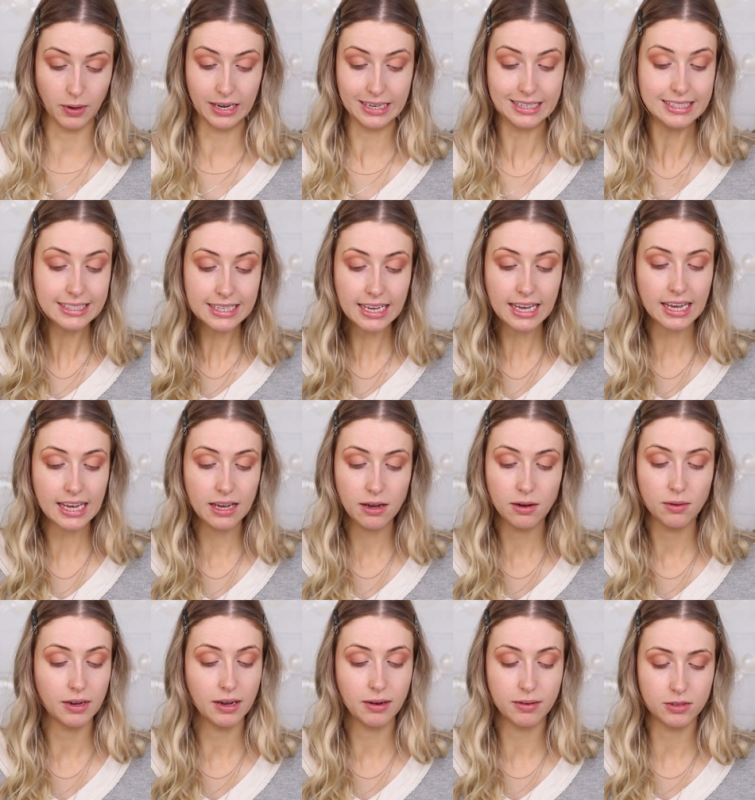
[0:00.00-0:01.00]
We're going to see.
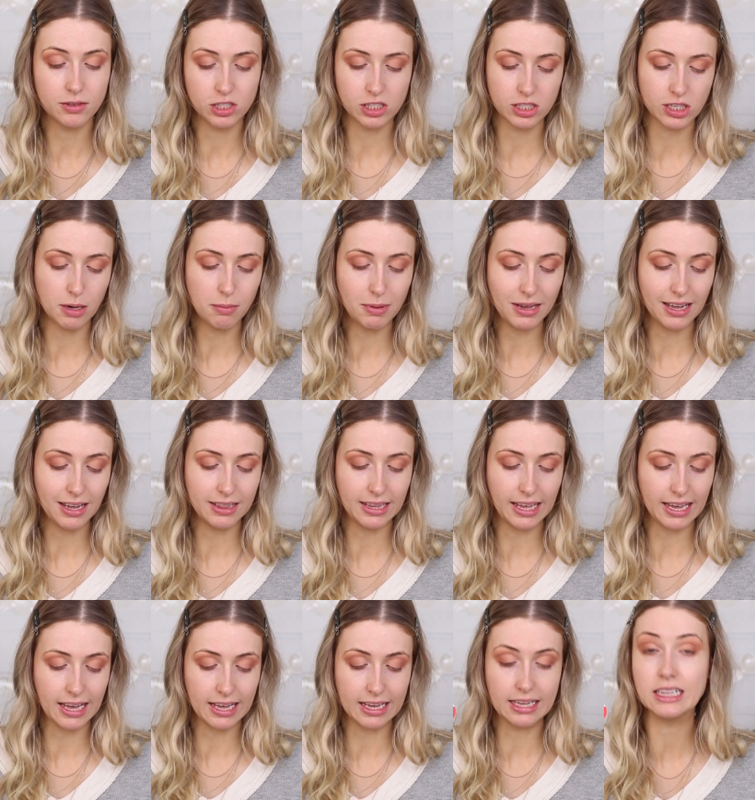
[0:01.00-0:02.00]
I'm just going to be
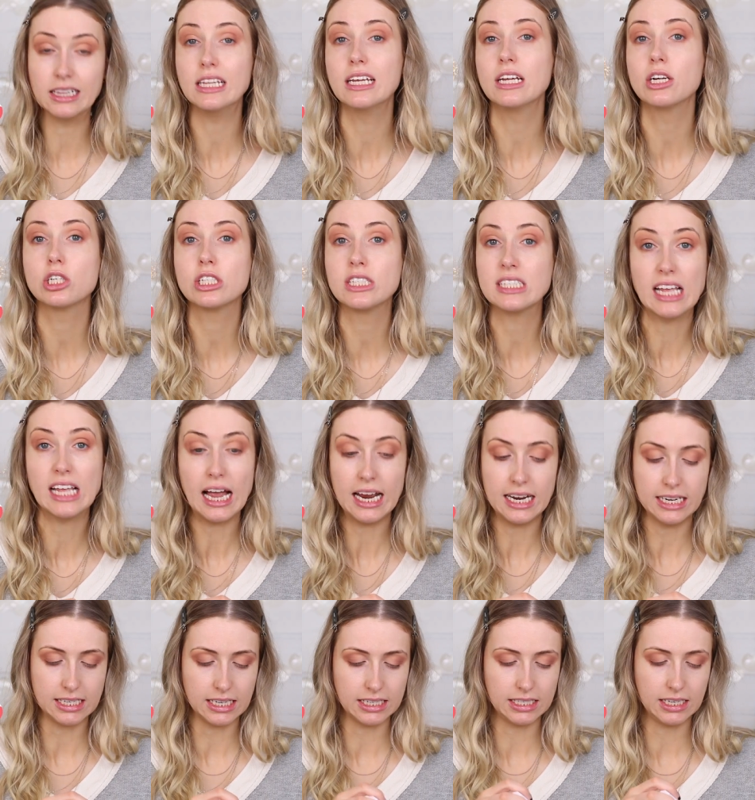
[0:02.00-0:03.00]
like a glitter
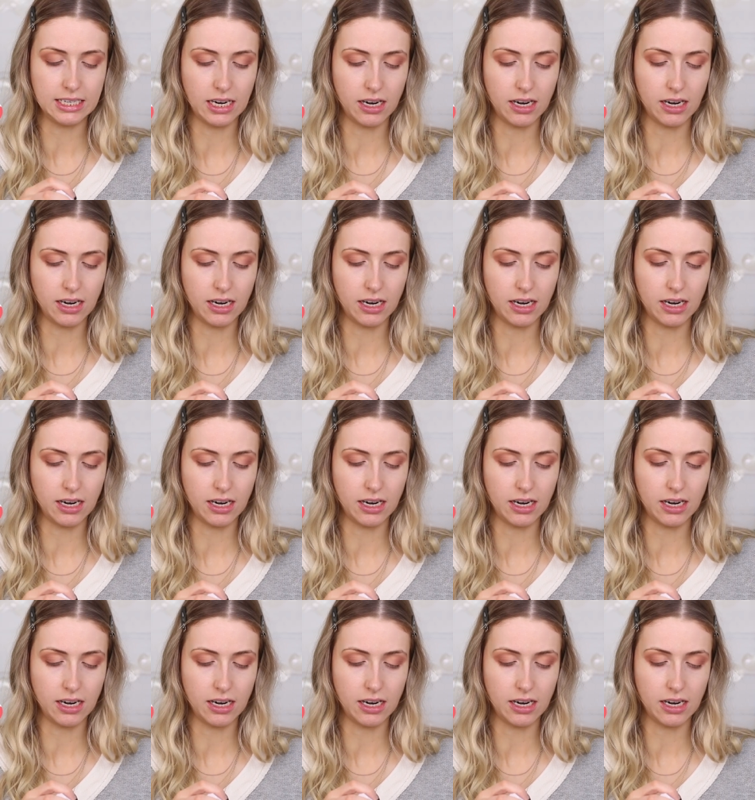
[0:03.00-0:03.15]
scientist